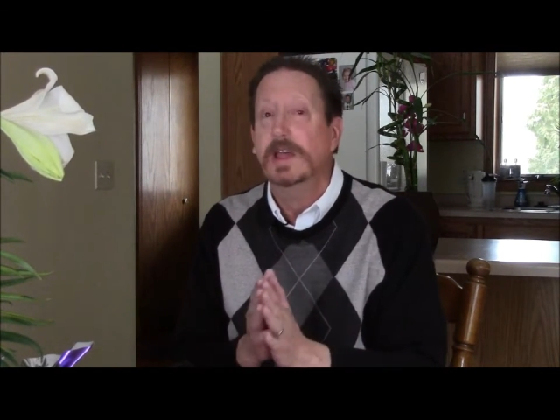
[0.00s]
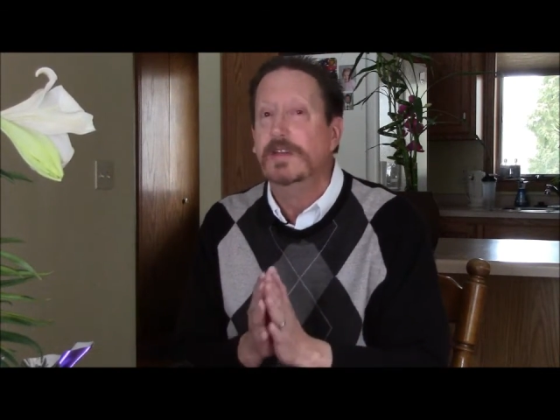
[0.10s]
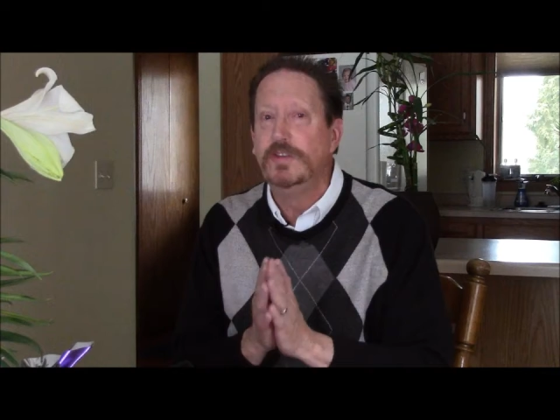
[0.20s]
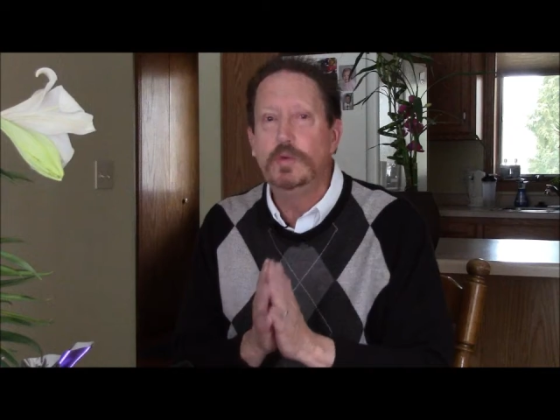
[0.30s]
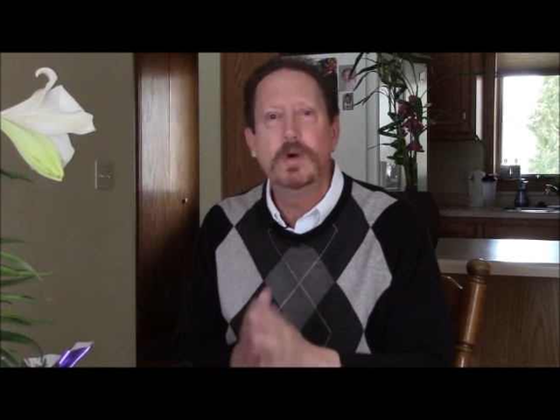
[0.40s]

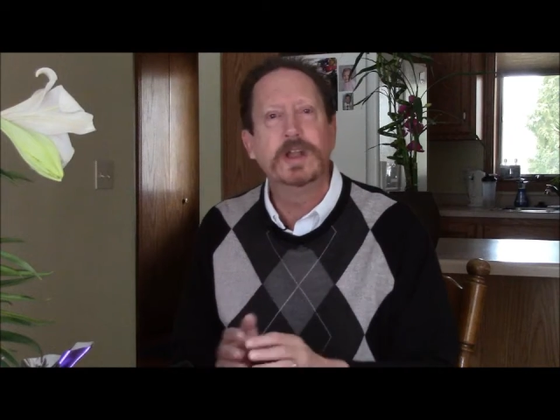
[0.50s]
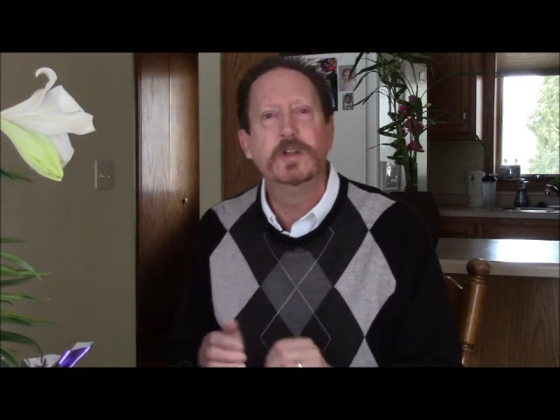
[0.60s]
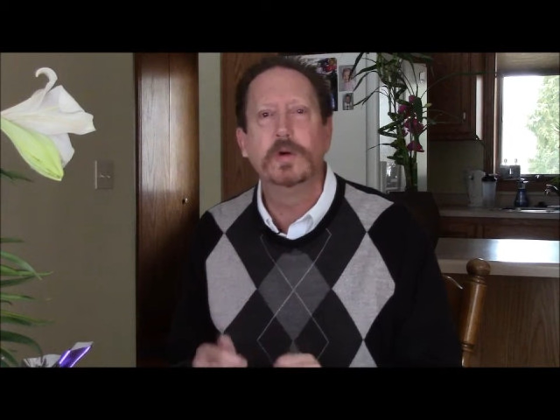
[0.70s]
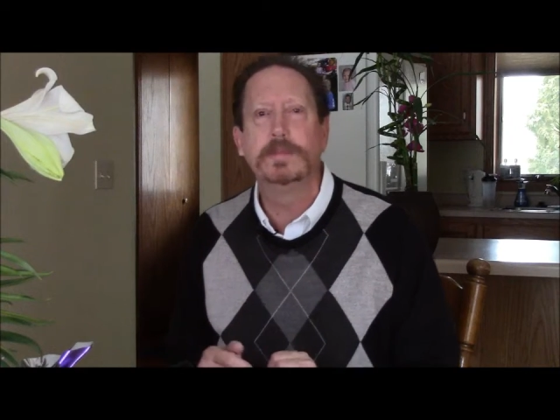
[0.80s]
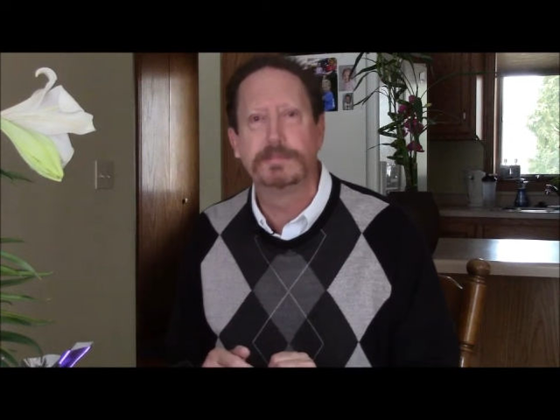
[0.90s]
if you want to
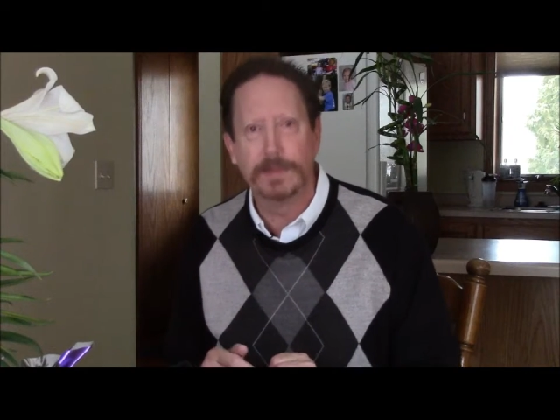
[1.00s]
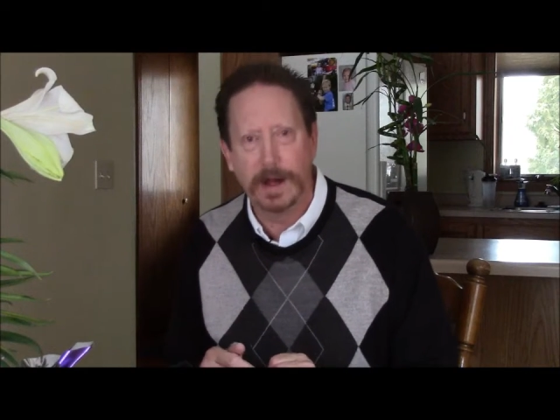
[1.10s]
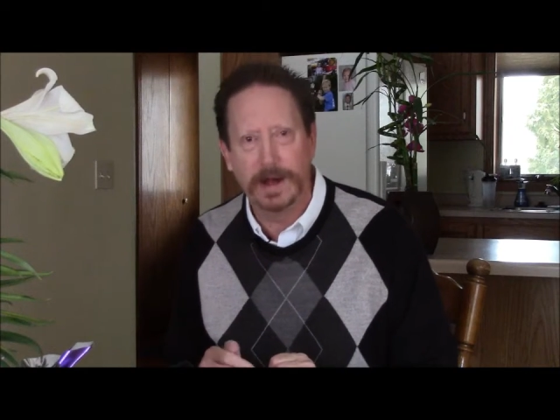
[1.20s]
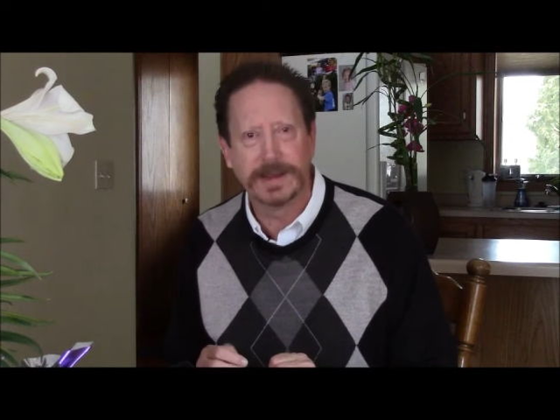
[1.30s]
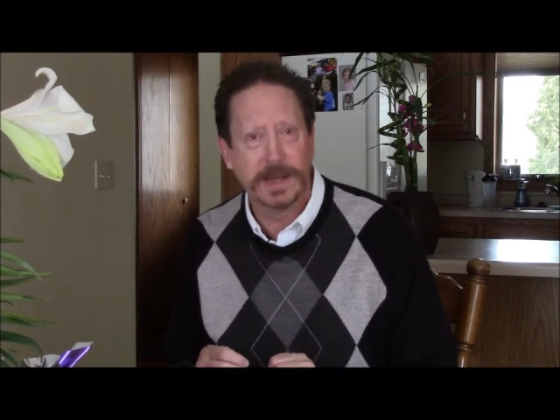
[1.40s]
know
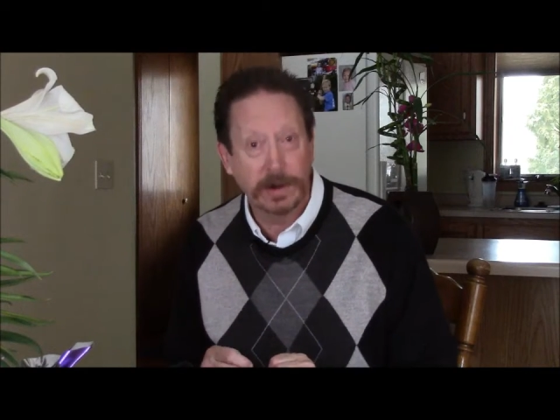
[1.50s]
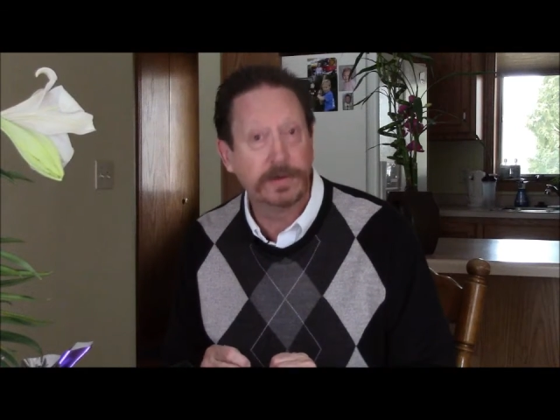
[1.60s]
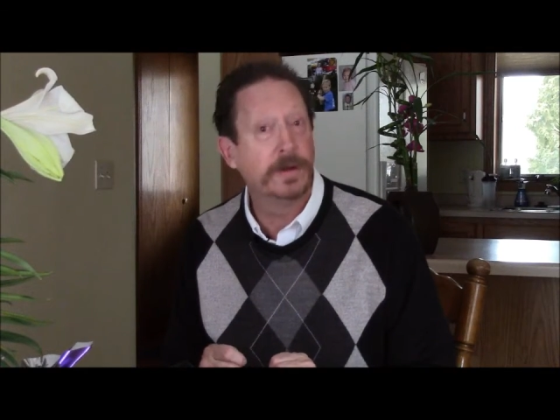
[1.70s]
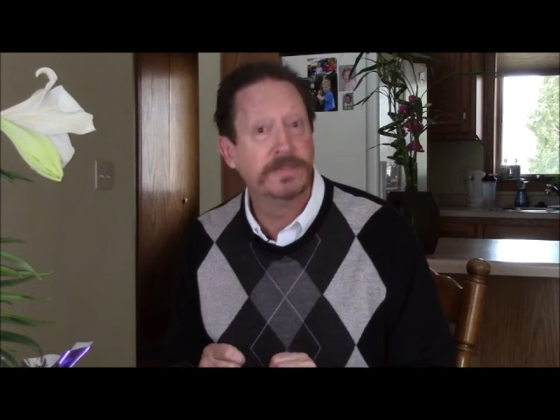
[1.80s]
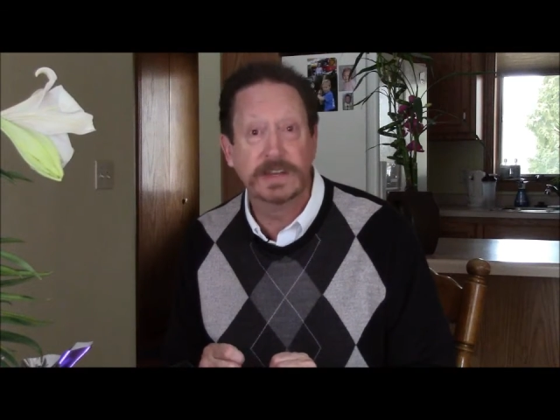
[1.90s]
the
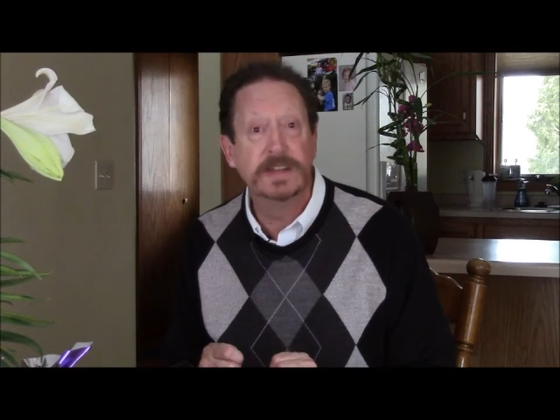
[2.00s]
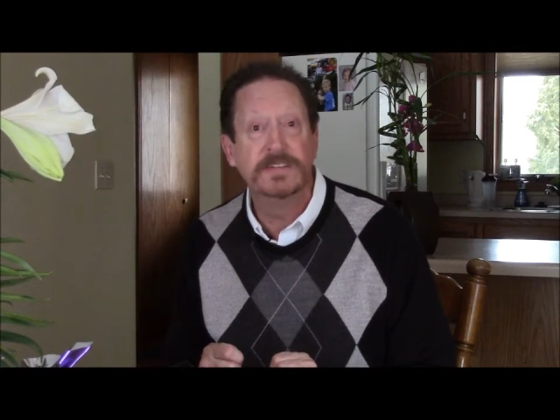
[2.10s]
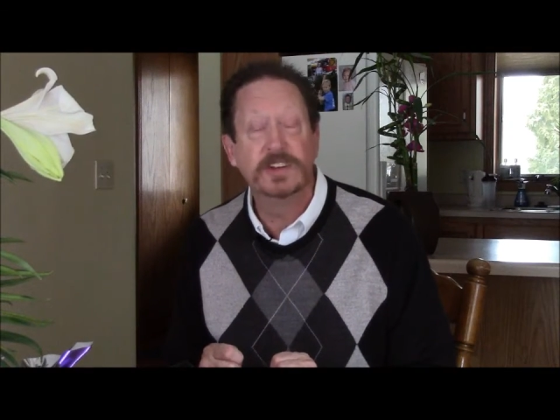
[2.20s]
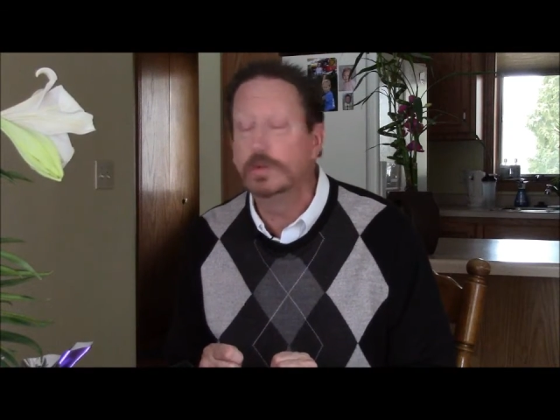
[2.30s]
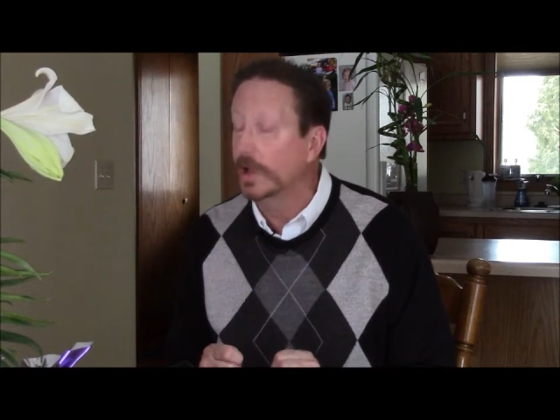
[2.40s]
character of an
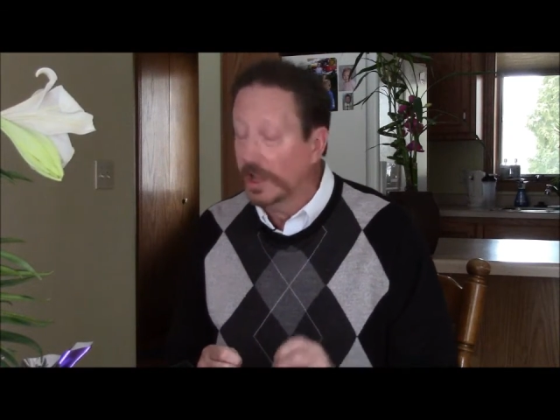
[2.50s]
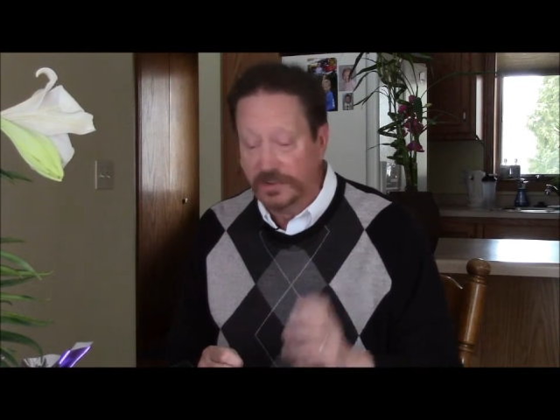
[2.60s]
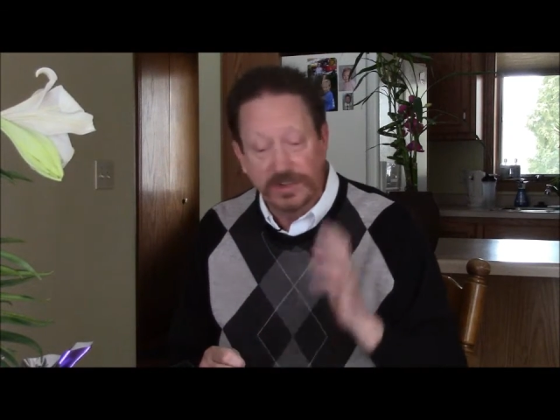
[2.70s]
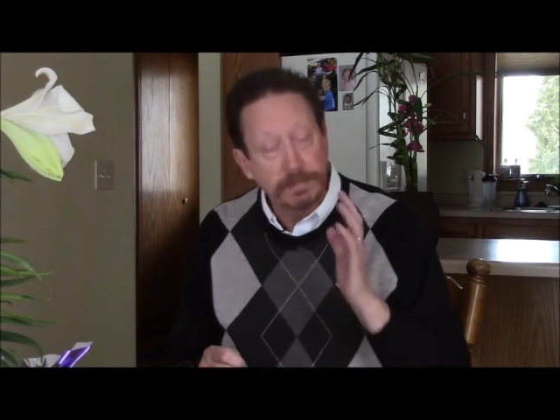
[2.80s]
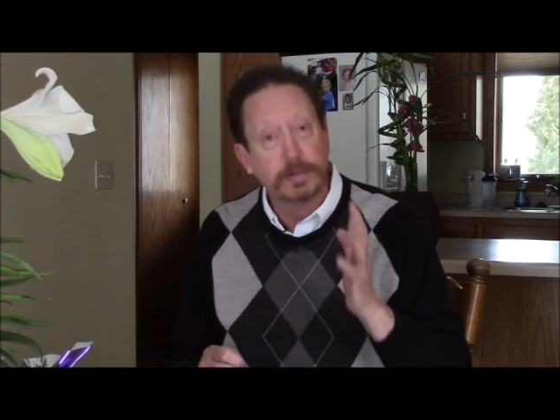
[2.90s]
individual,
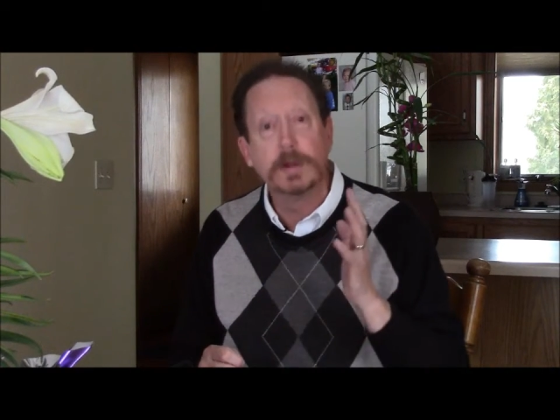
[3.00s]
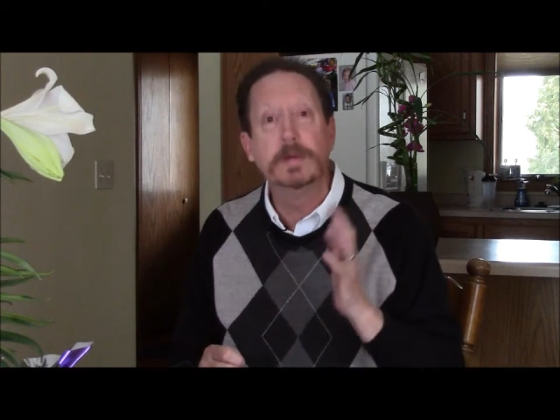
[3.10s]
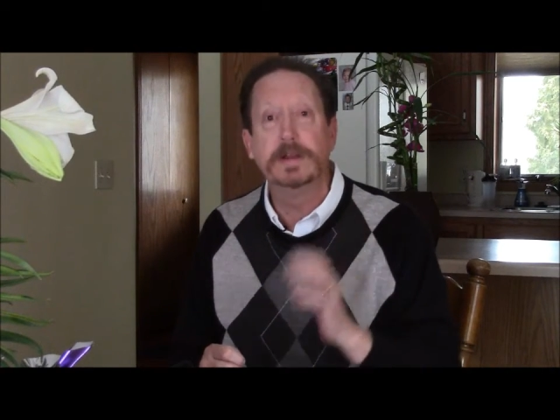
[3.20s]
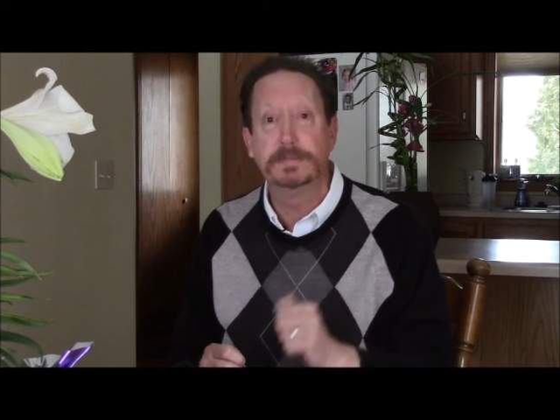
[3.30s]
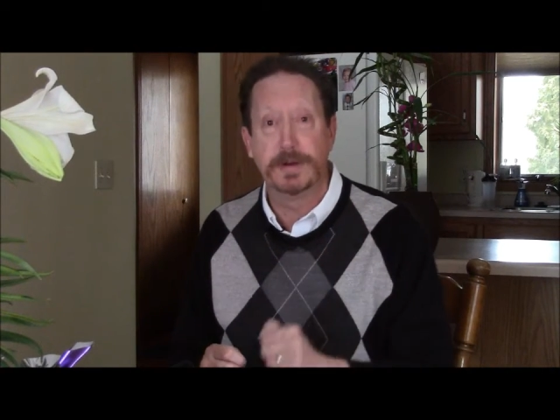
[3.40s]
just put them
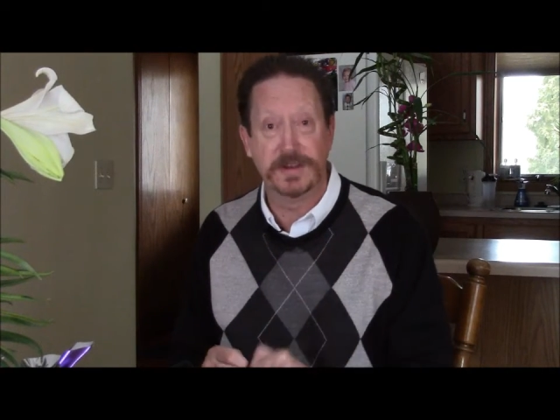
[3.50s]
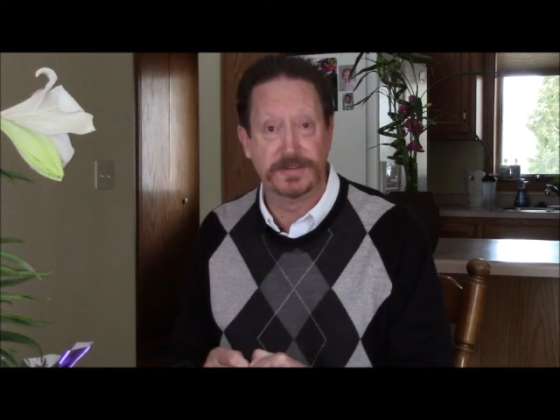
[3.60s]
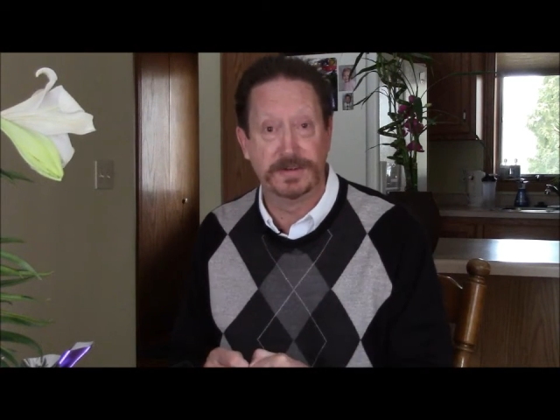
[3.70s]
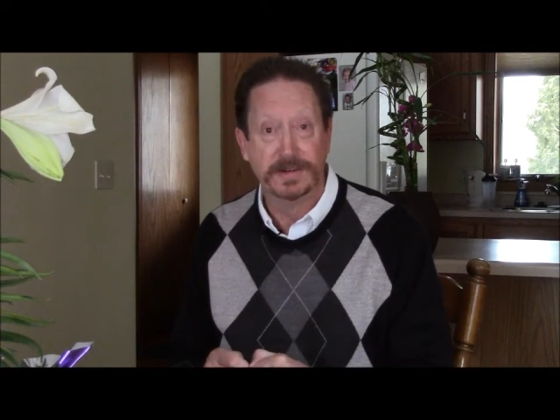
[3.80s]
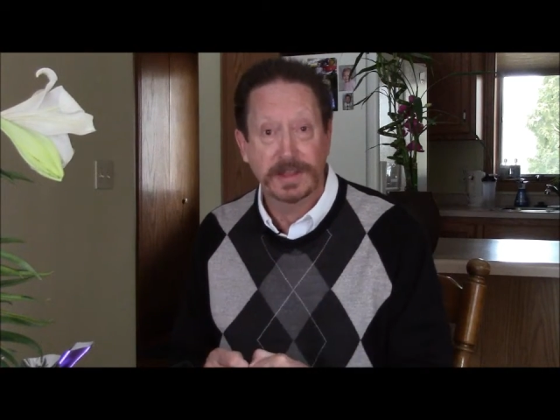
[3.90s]
under
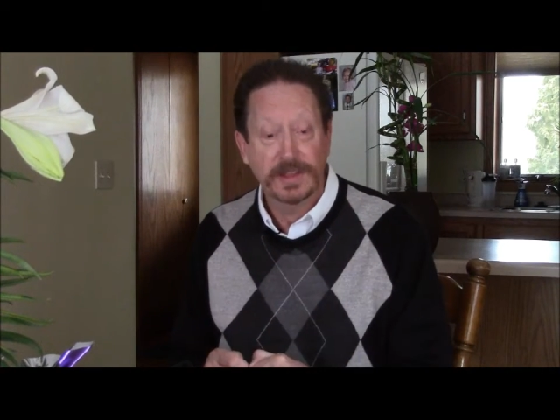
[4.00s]
pressure.